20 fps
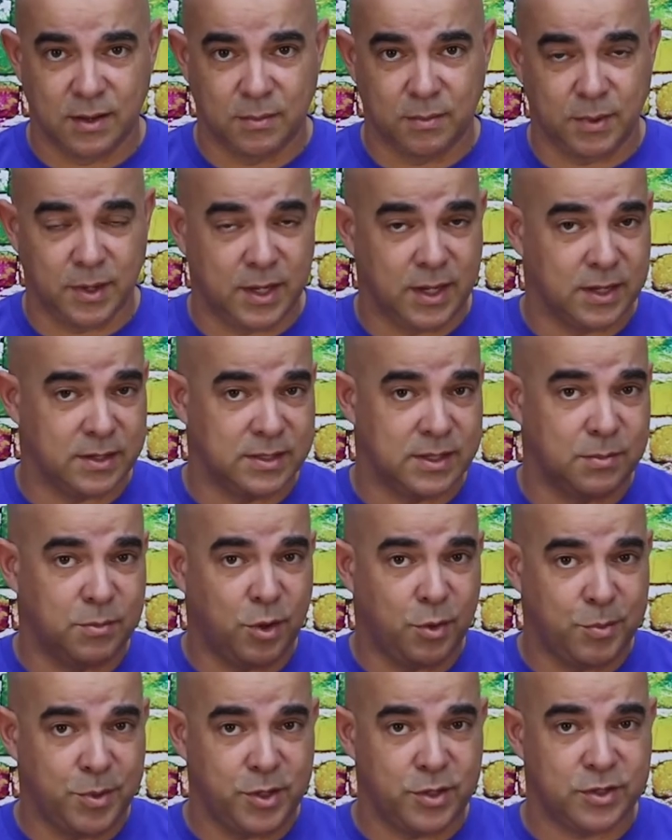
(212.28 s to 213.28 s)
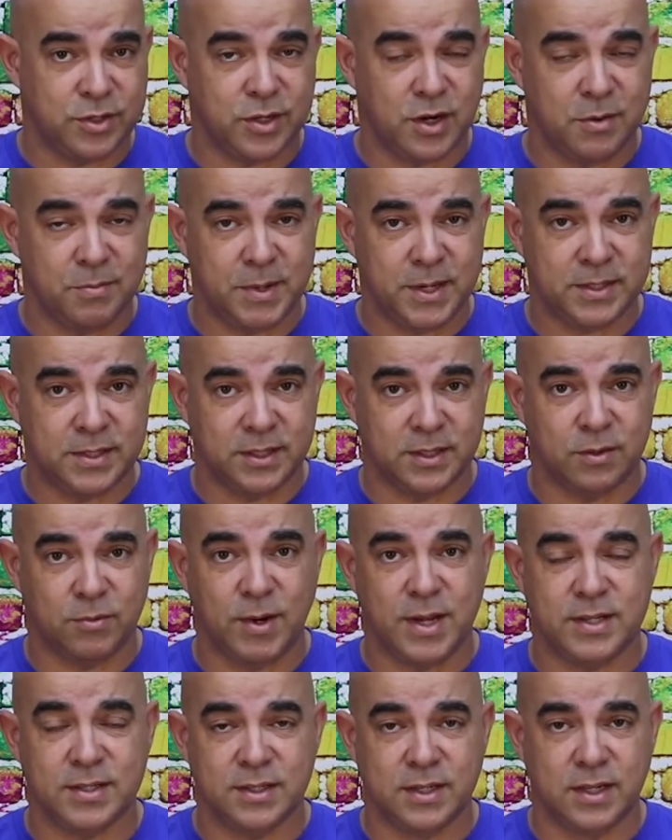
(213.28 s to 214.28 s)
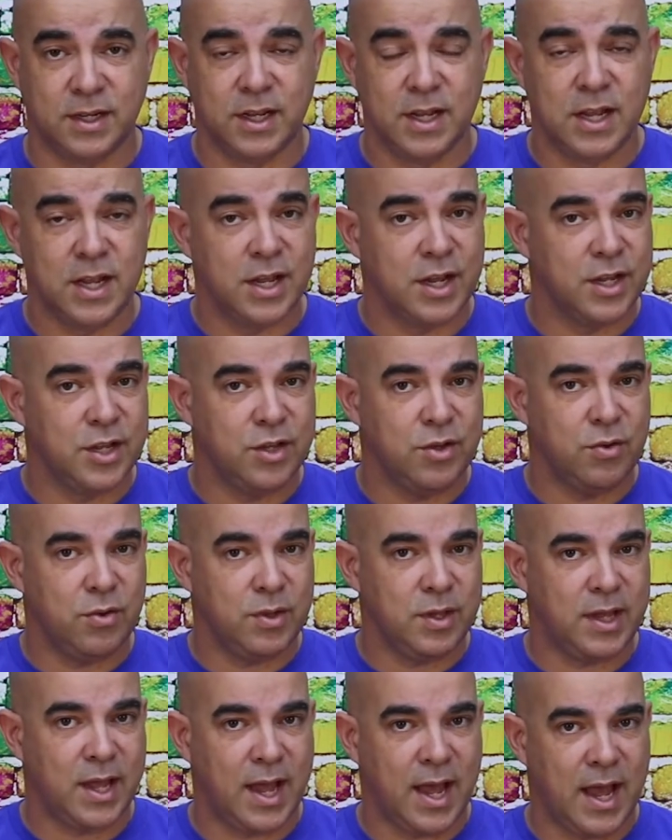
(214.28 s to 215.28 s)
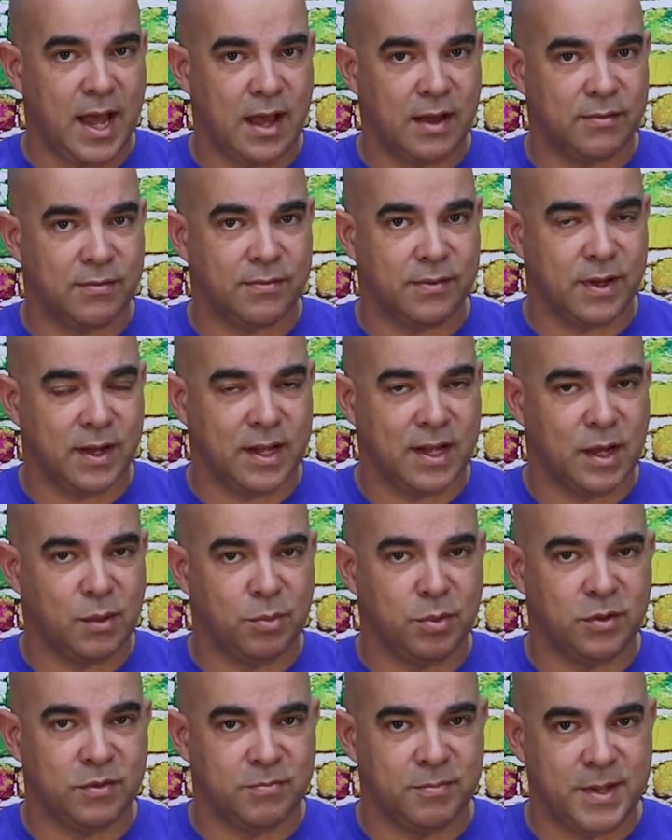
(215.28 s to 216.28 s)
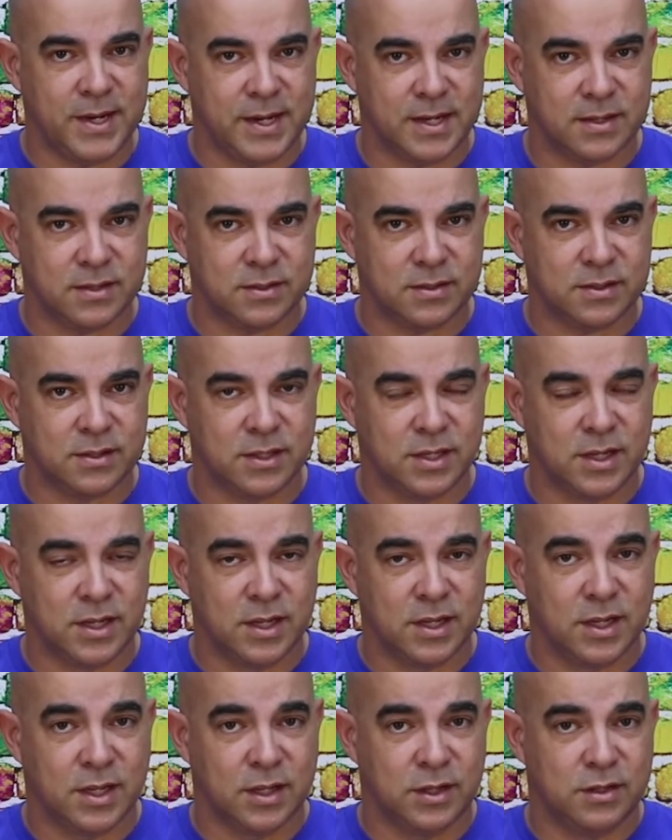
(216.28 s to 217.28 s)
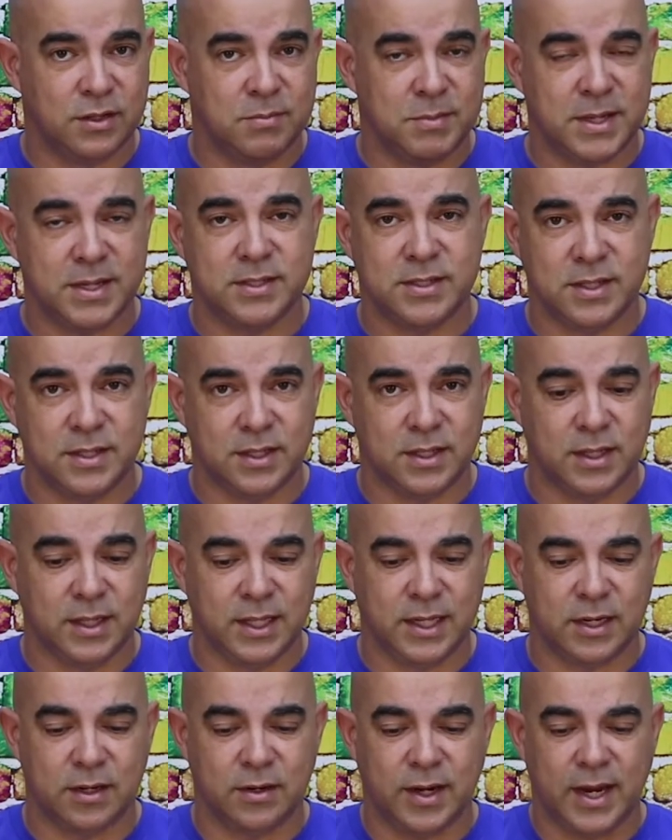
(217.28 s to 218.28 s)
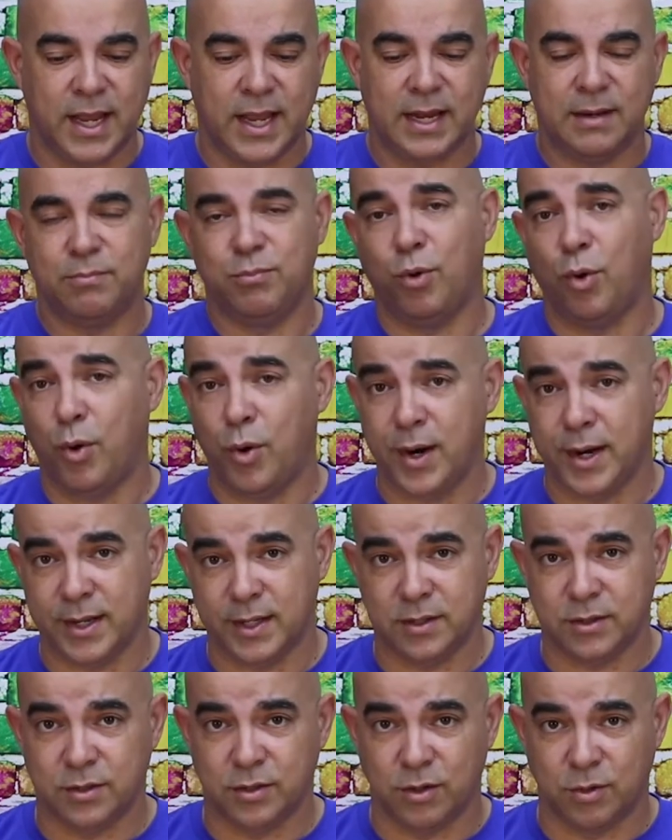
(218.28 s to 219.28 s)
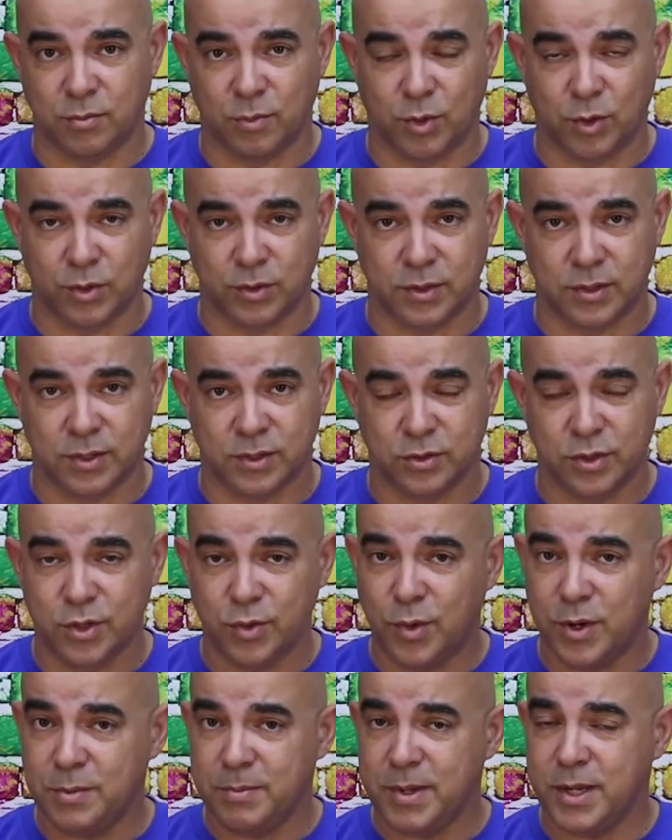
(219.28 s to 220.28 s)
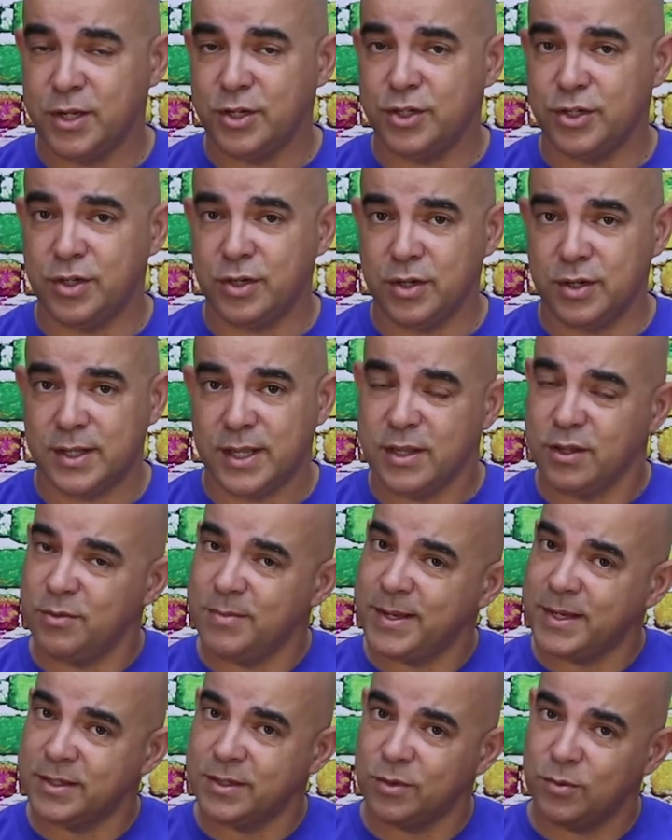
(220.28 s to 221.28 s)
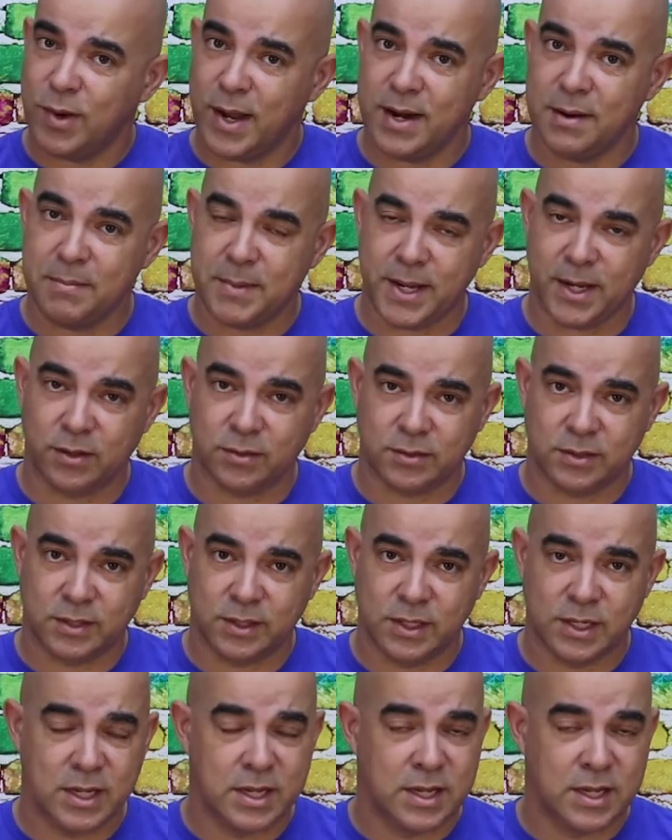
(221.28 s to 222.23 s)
Because the moment you start mixing the resin, you only have a couple of minutes to mix in the glitter and pour it into your mold. So you want to make sure that you mix the right amount